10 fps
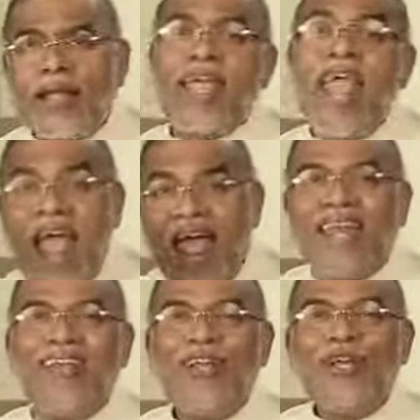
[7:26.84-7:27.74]

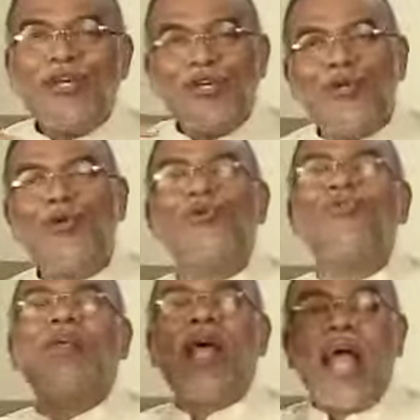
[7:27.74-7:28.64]
can
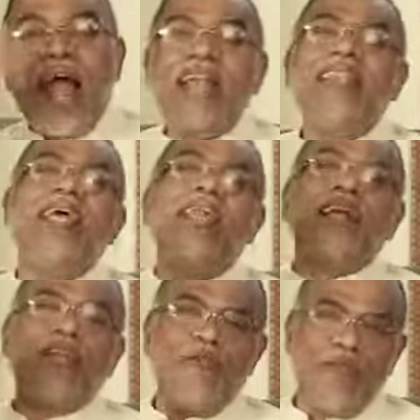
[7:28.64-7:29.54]
use at their
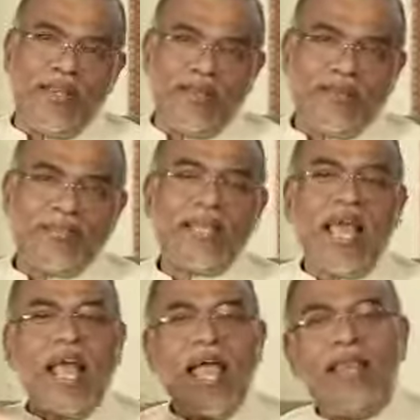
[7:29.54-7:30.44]
convenience
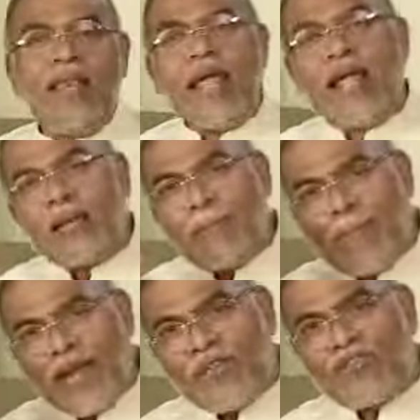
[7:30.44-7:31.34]
and at a
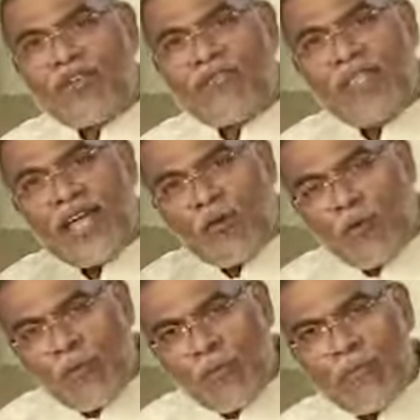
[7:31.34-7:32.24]
place of their
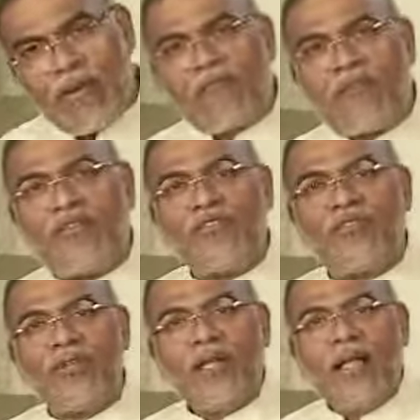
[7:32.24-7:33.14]
own preference
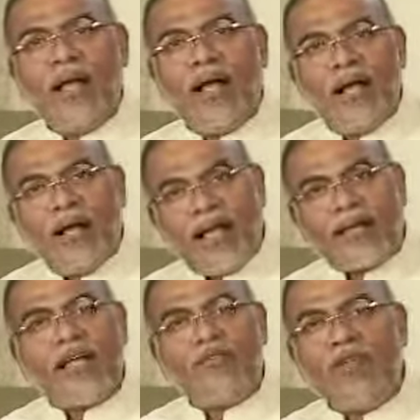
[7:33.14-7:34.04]
and
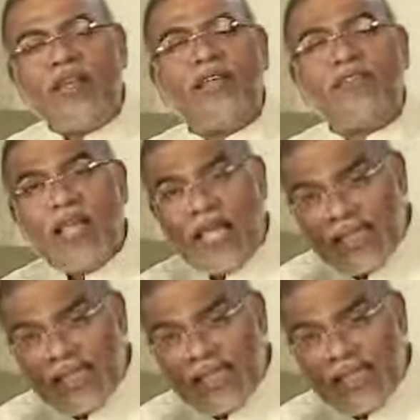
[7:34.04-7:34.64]
convenience,